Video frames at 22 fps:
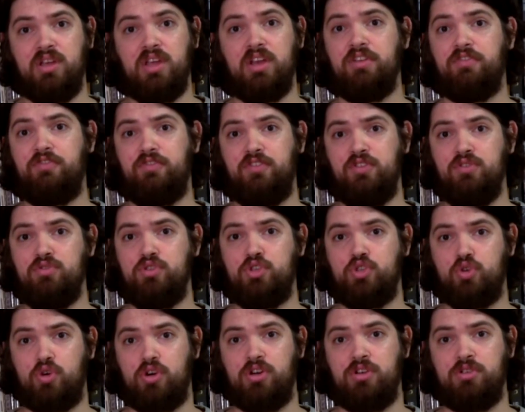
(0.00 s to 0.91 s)
in a few
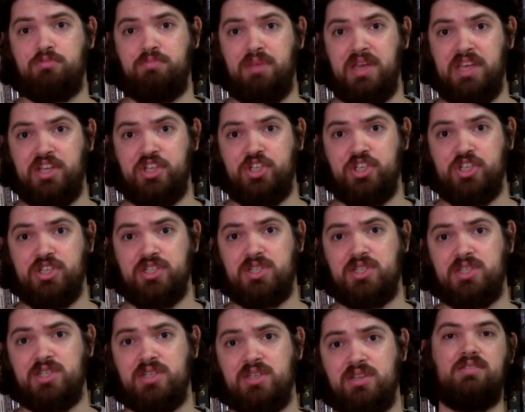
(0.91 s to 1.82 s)
short
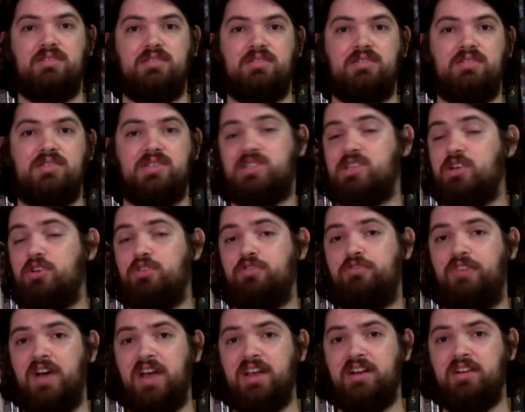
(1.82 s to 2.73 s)
pages. So,
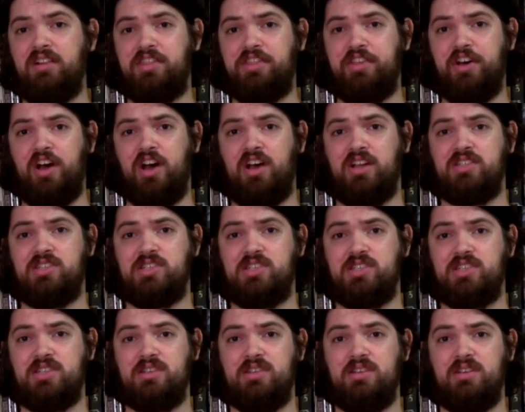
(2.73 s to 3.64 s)
final
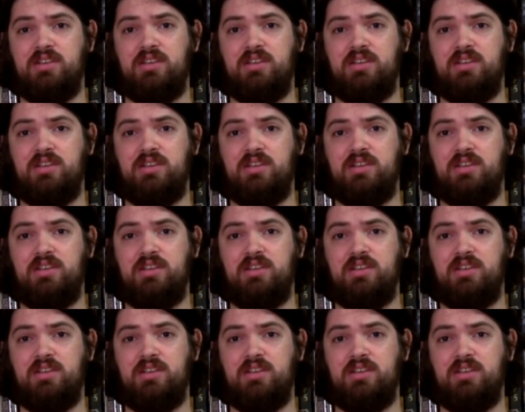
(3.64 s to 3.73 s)
thoughts.